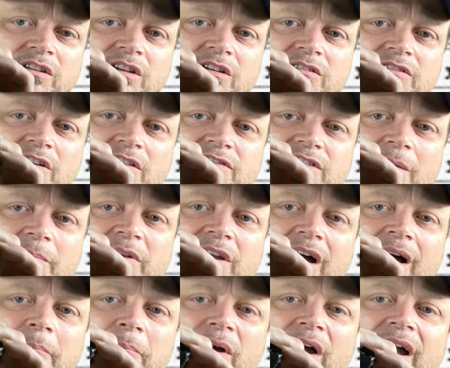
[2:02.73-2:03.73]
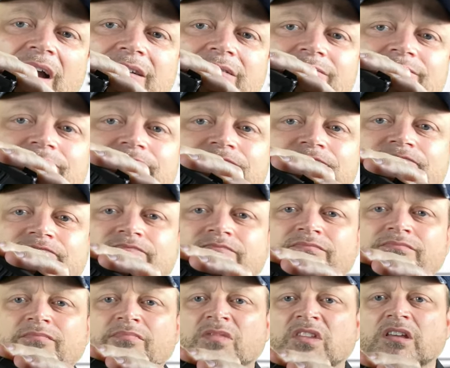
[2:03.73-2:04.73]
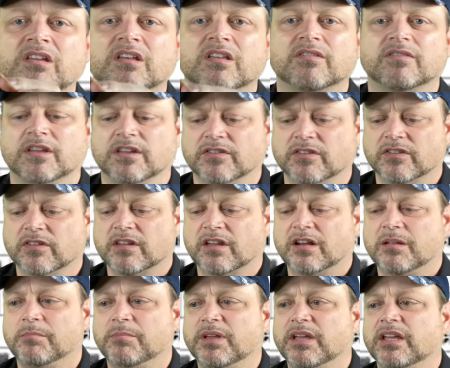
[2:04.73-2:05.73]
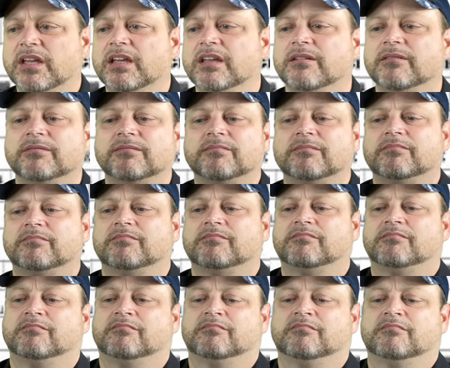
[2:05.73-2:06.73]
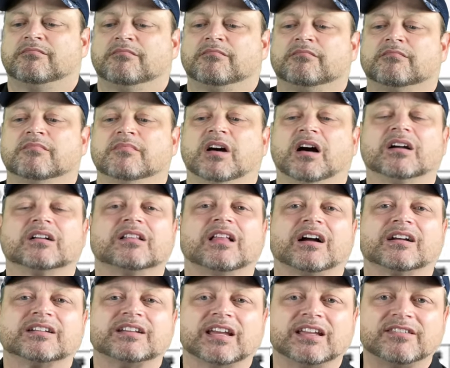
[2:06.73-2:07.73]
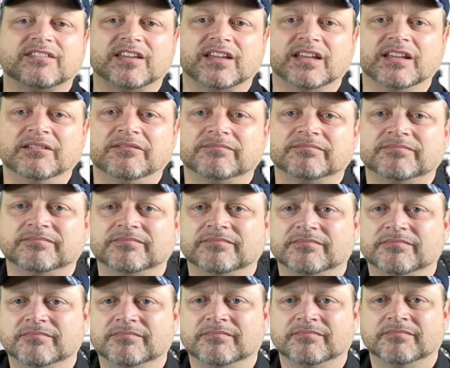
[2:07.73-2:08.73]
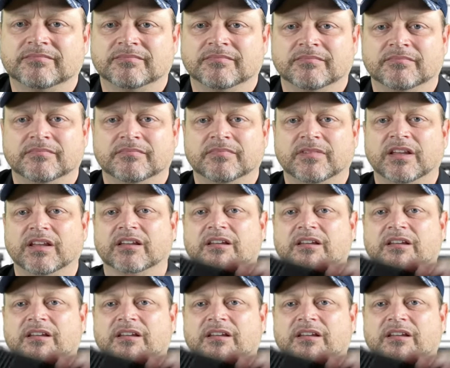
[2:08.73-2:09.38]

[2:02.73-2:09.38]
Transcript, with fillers: here's our subcompact. This is going to be a Glock 19. In